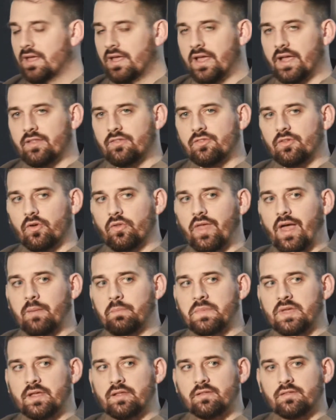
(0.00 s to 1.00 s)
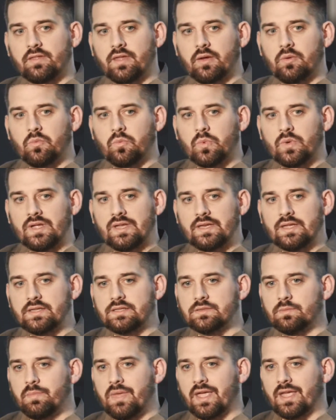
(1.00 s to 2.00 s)
And so that means that we need
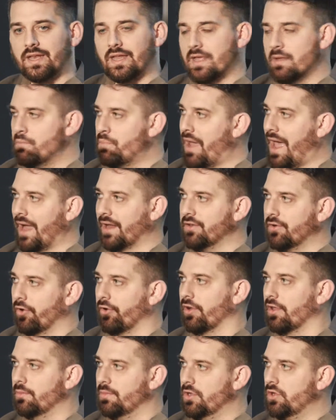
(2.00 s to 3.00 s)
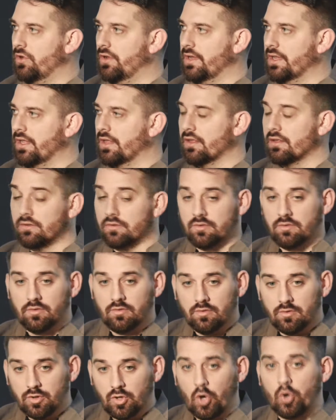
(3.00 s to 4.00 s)
to make an impact in our community
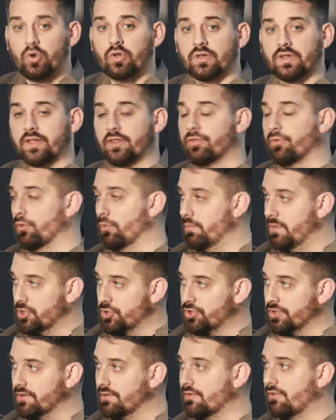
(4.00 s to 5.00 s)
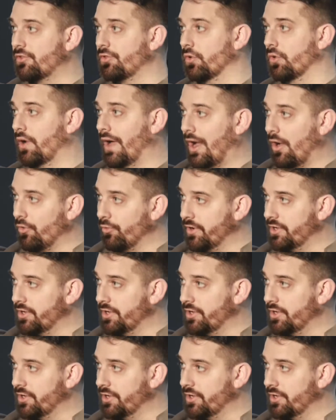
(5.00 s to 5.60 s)
locally through missions, through outreaches.